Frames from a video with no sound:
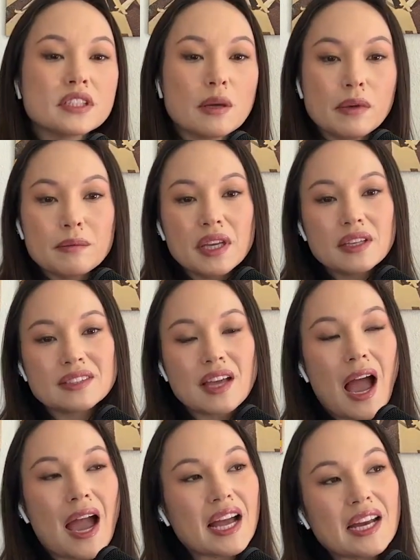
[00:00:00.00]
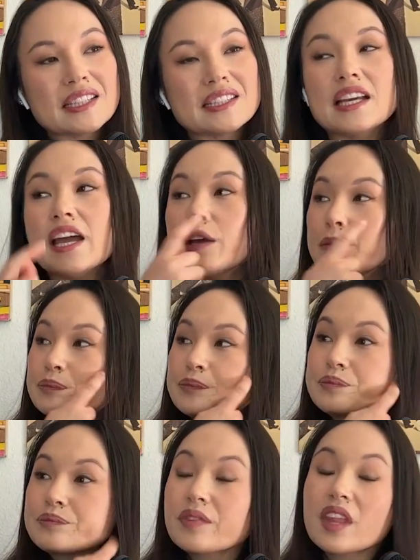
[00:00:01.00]
some of me. So I gotta say,
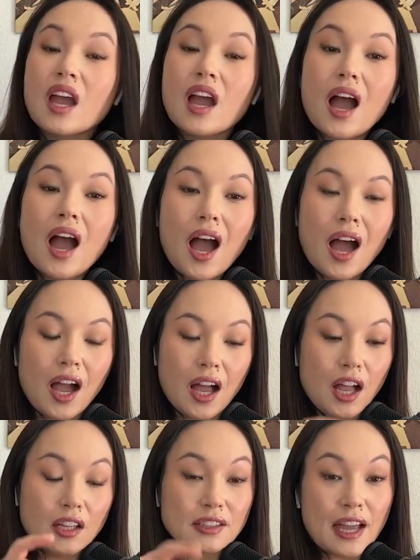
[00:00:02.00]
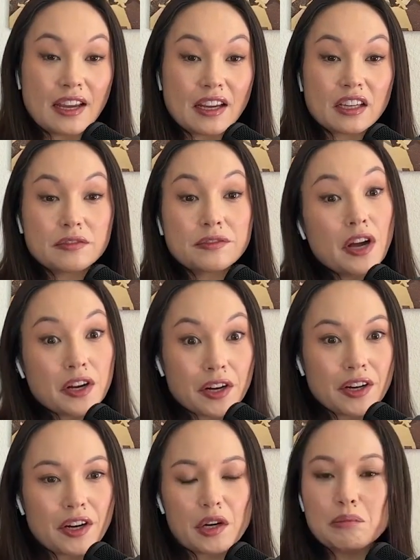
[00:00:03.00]
like, fuck her.